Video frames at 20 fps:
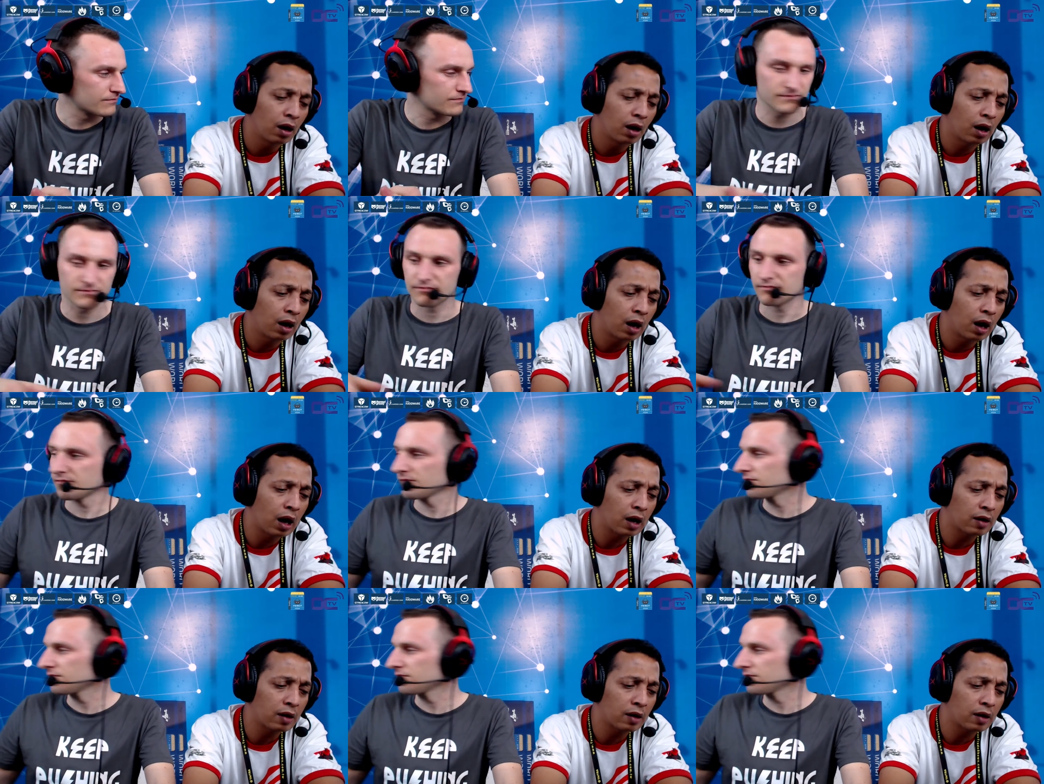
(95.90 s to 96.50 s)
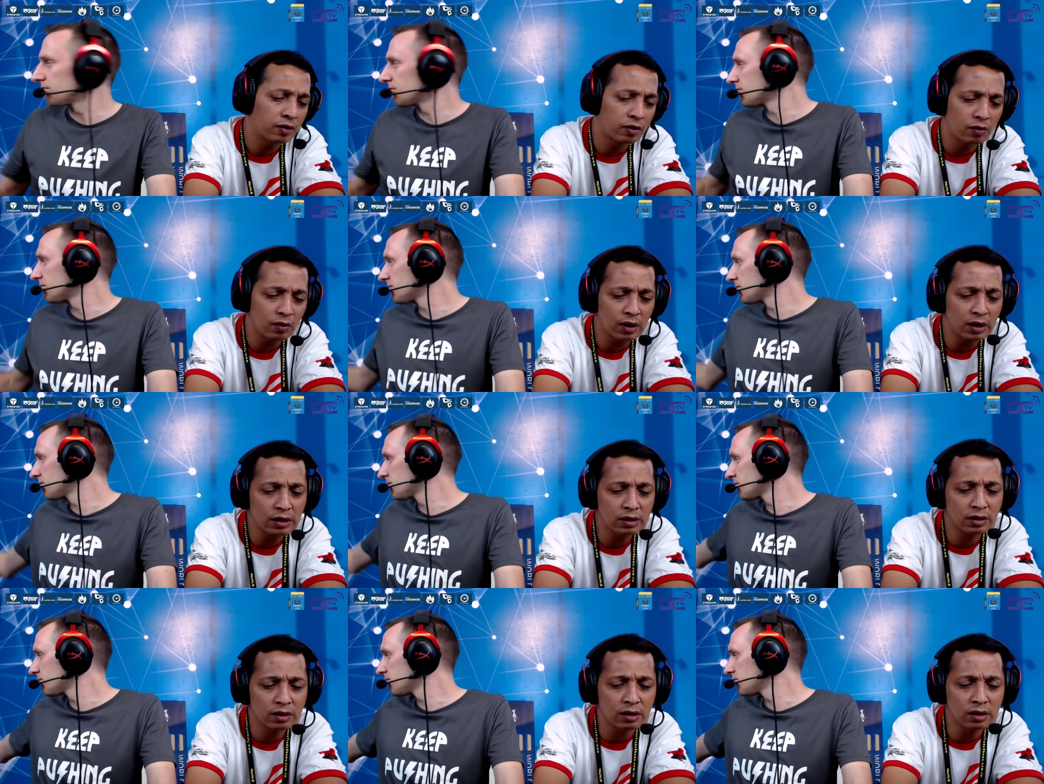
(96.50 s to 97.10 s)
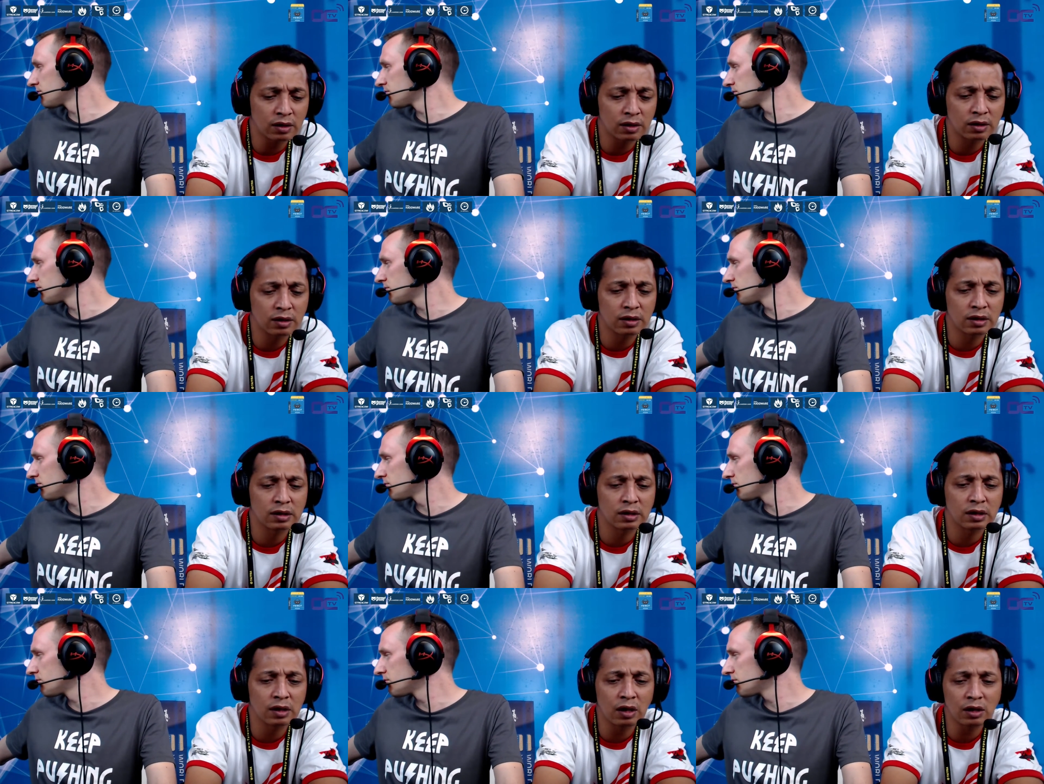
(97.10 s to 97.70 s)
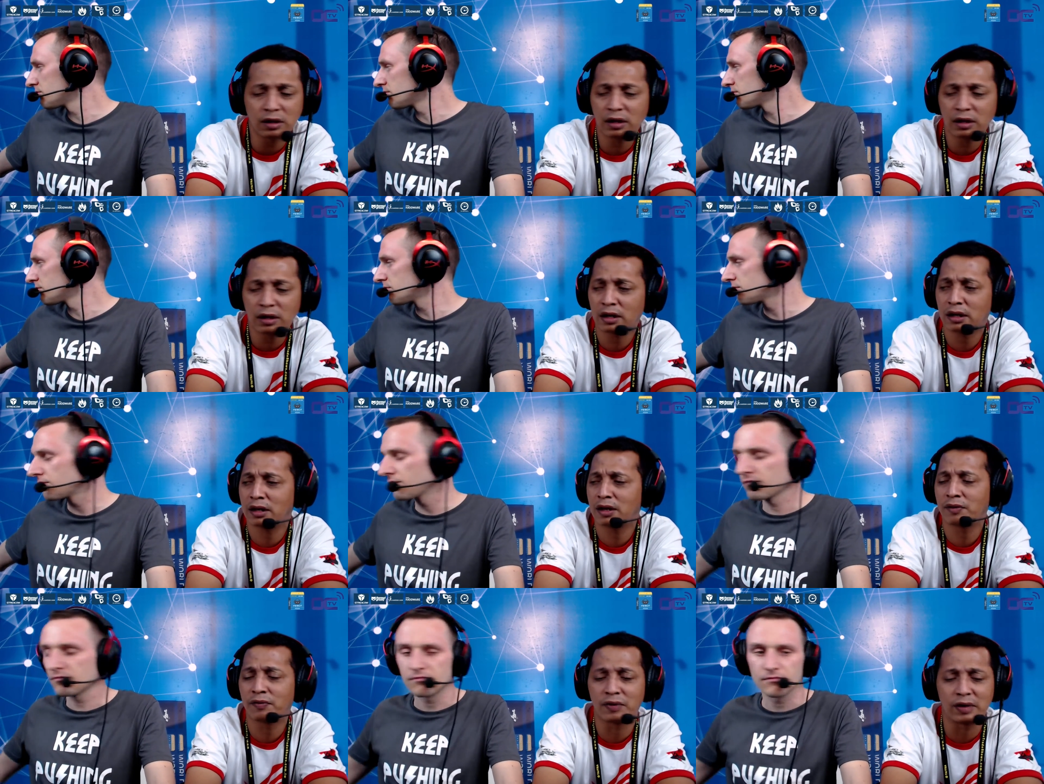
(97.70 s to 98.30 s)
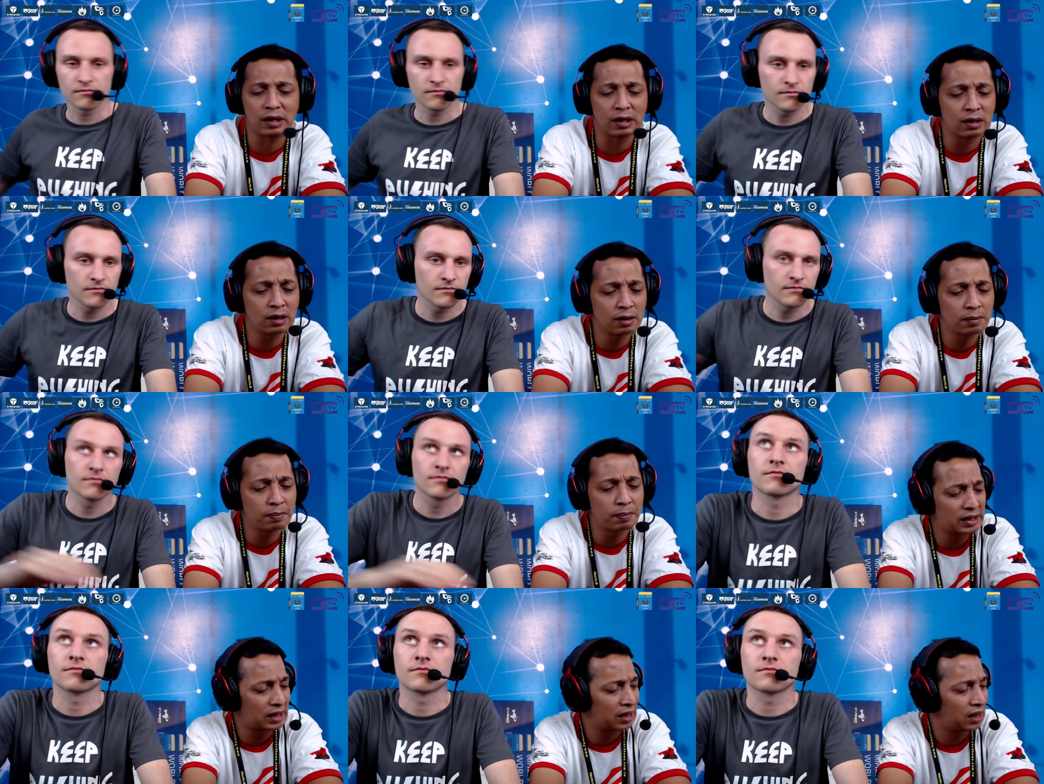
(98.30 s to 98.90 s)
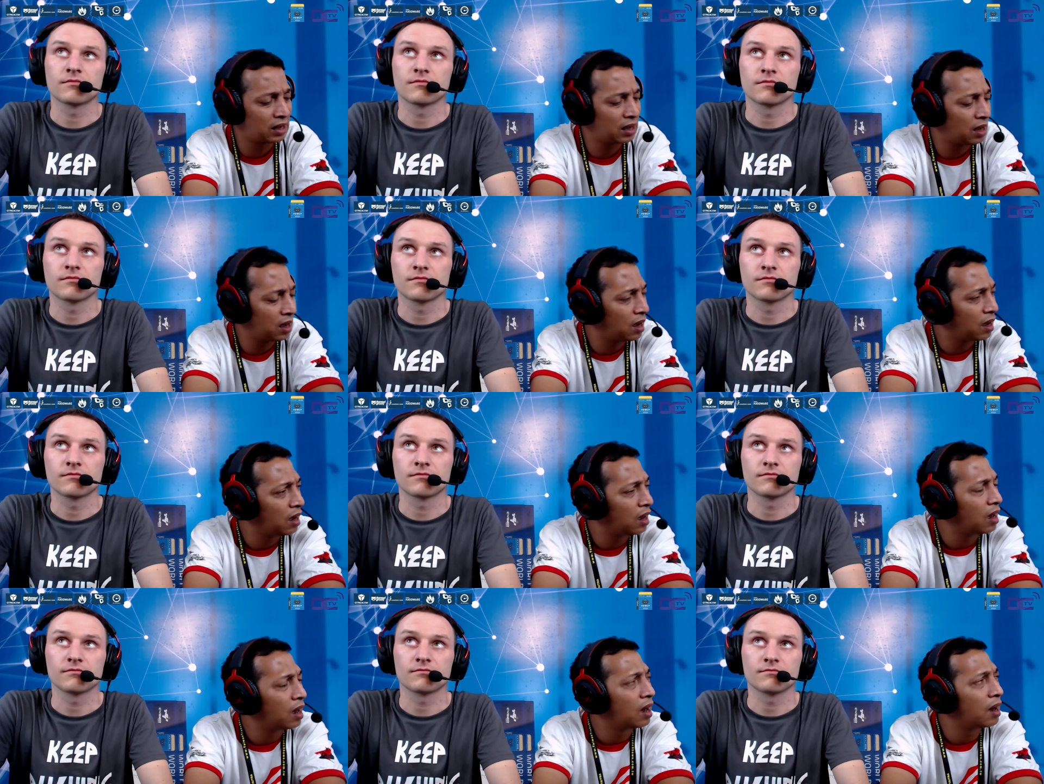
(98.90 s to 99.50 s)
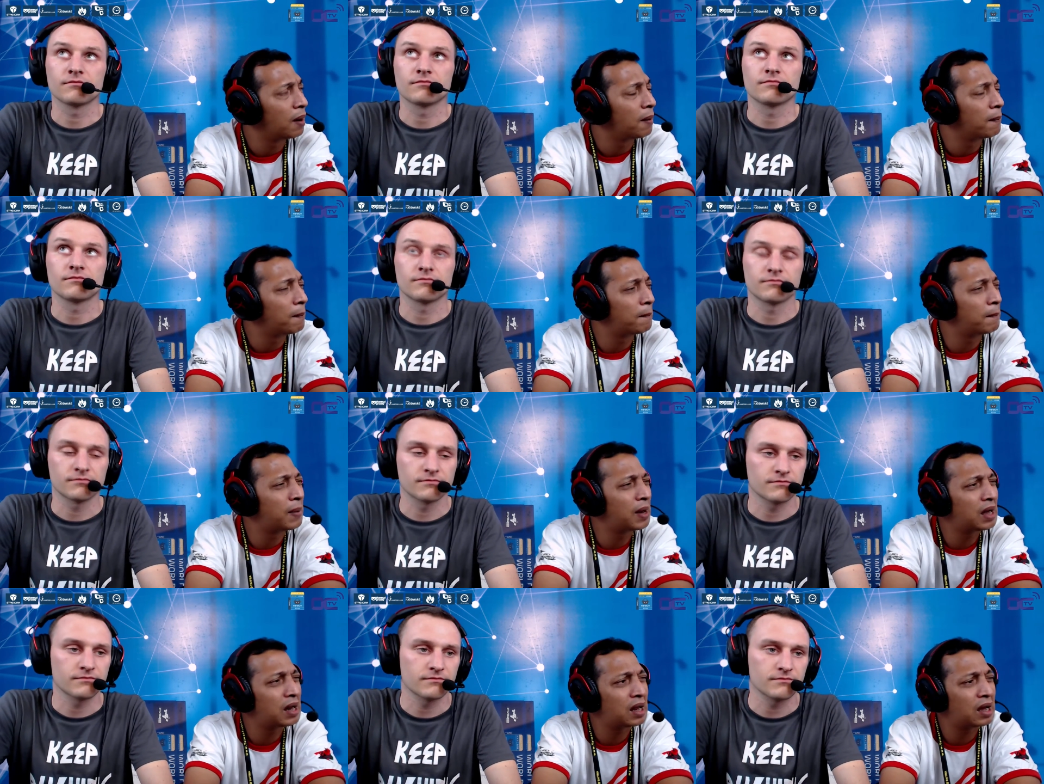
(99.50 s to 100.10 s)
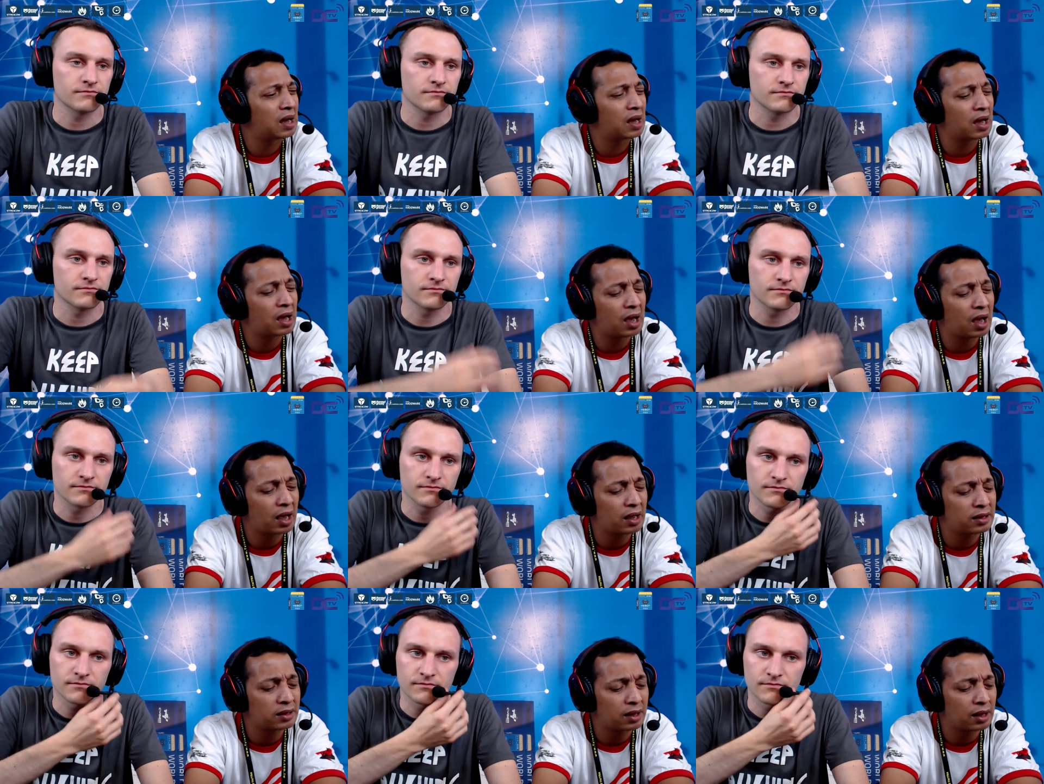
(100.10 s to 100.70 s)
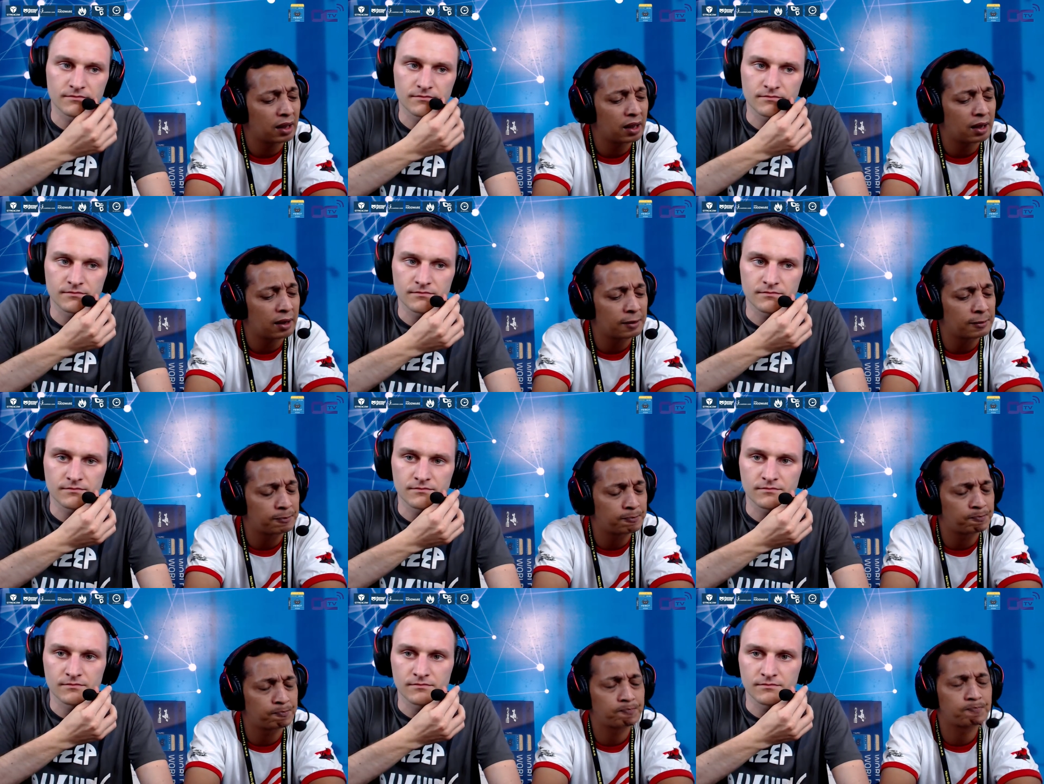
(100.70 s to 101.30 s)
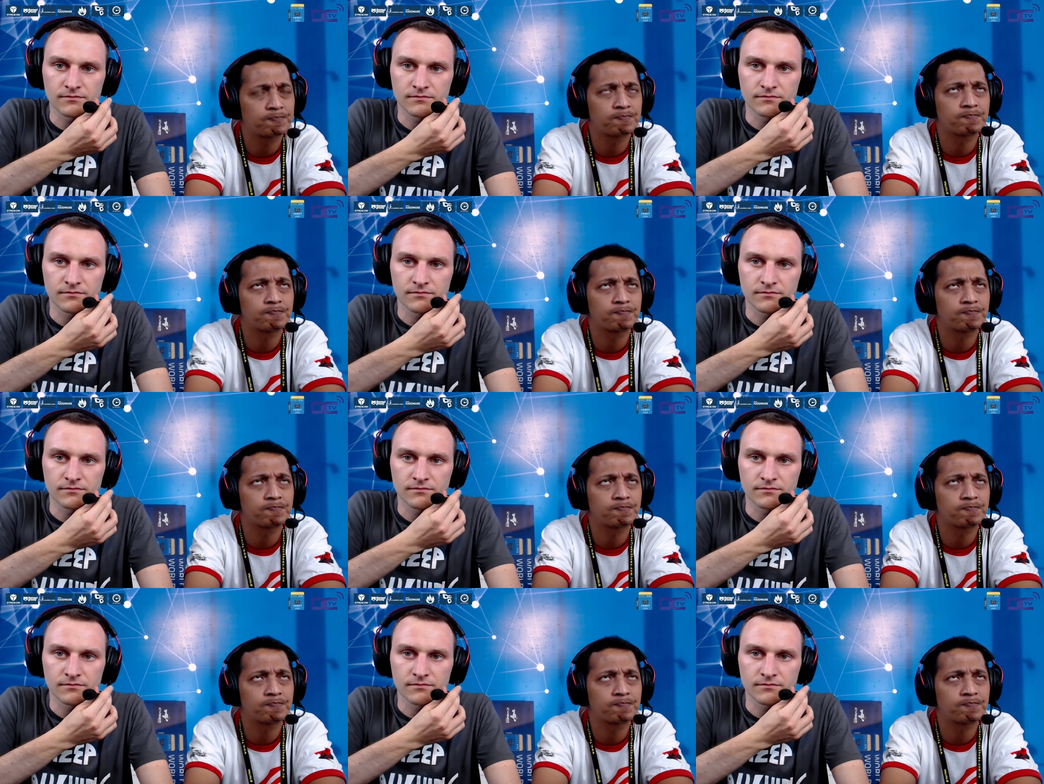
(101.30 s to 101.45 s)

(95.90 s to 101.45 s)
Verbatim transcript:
Speaker 1: uh, actually, it's nothing different, but uh, but uh, I think uh,